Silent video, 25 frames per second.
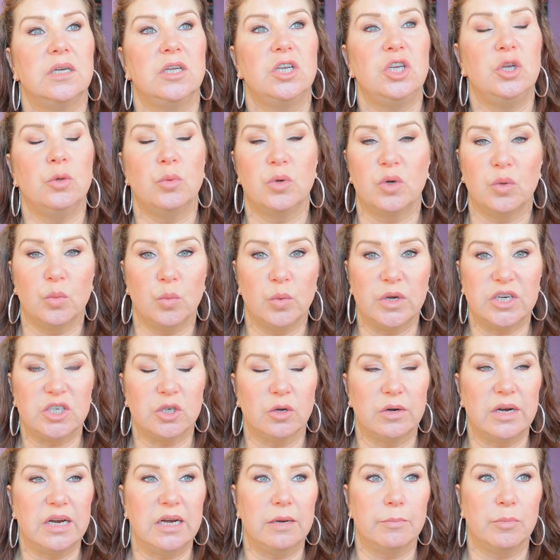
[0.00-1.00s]
you wouldn't
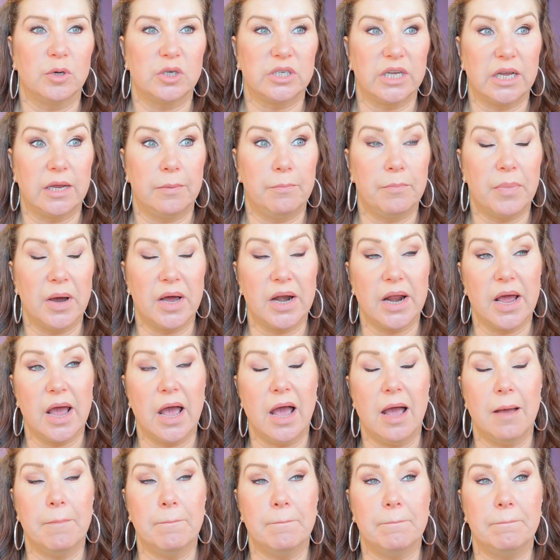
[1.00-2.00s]
wish on anybody. But
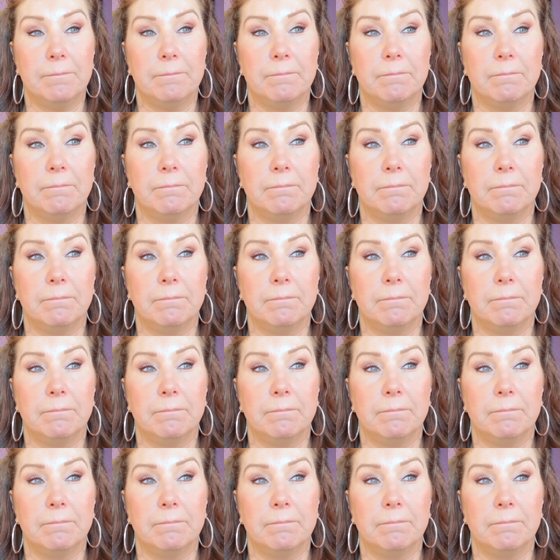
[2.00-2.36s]
um